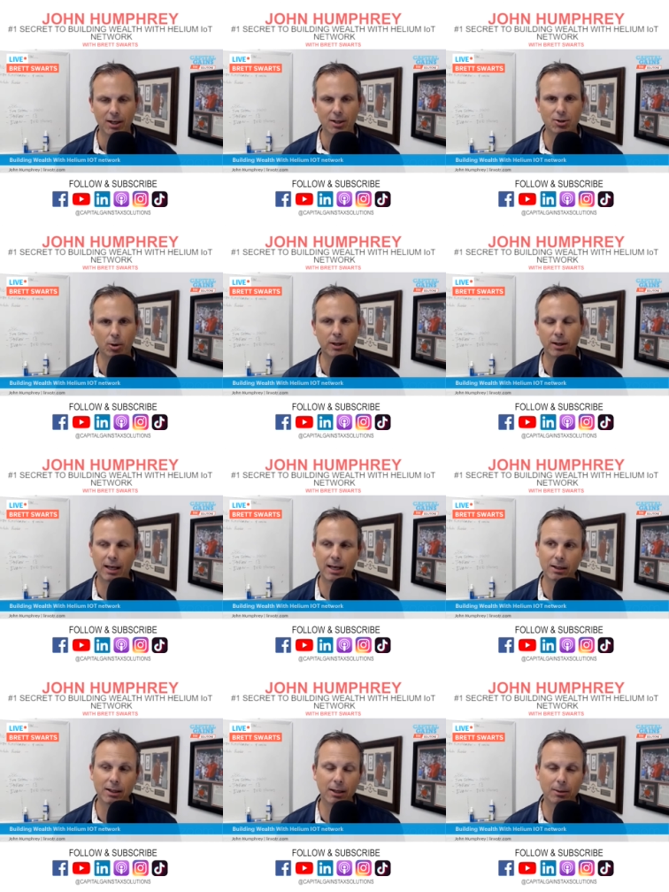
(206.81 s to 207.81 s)
So
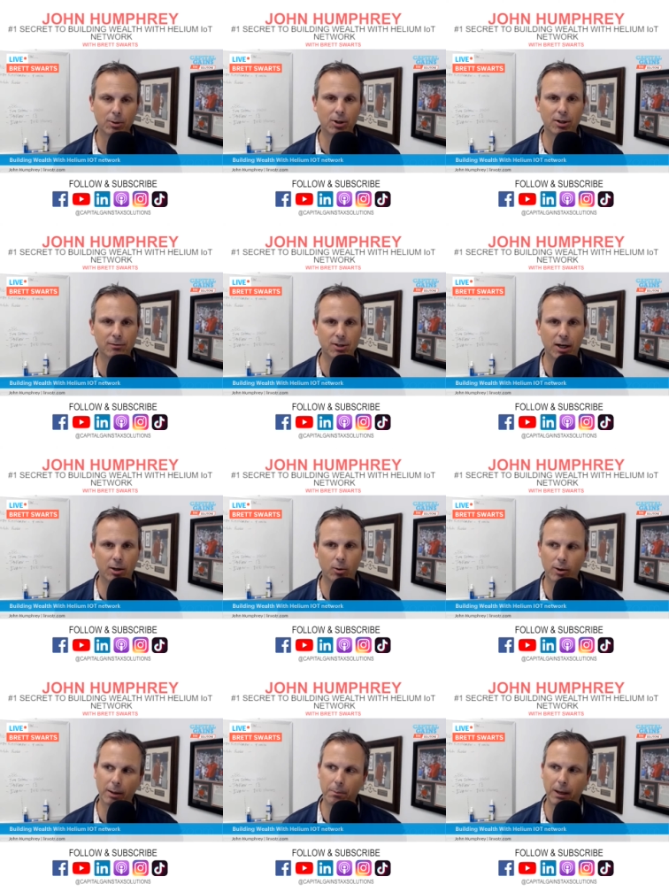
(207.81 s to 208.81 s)
Helium could have done it
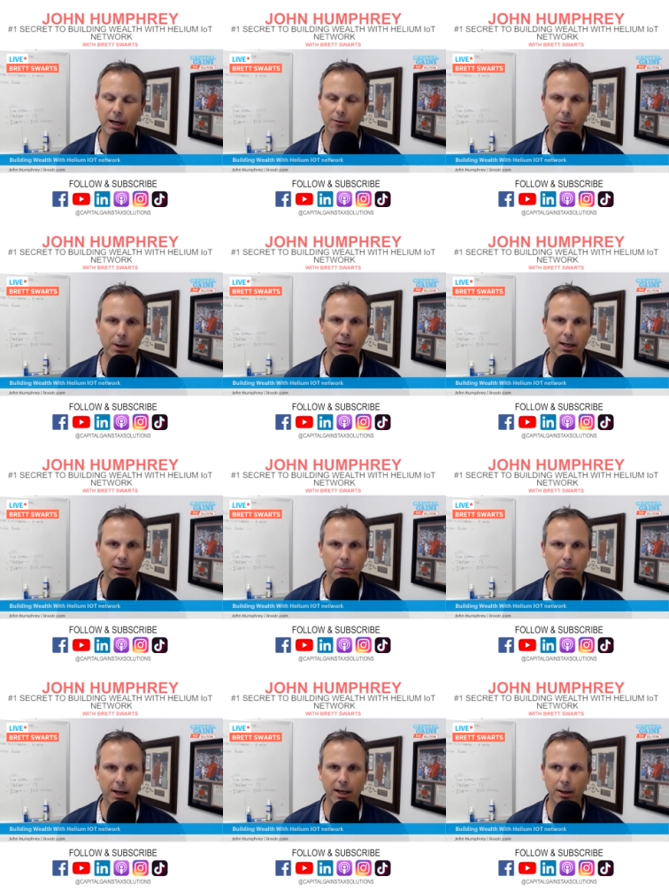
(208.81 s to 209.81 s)
where they paid everybody
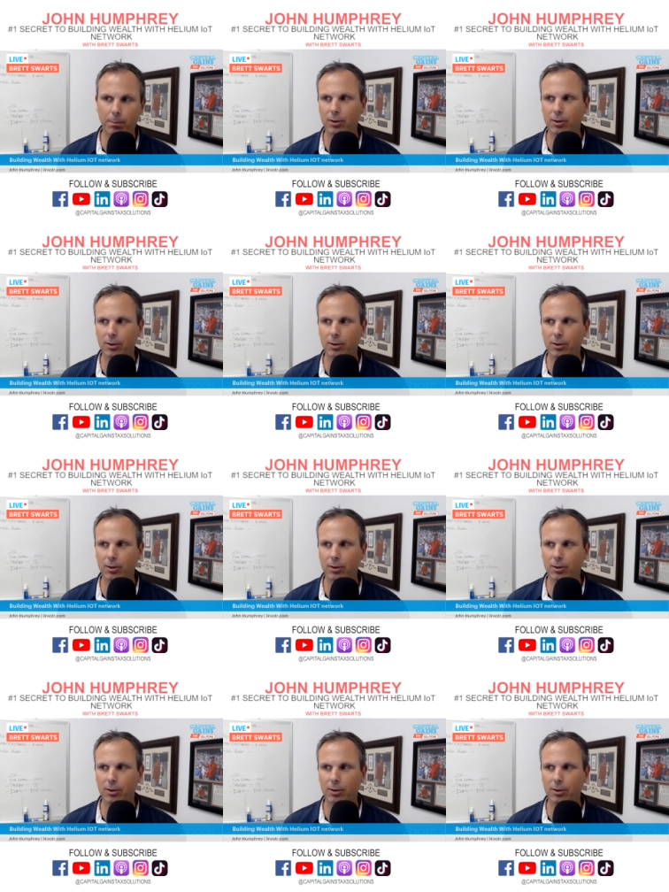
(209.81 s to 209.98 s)
in money,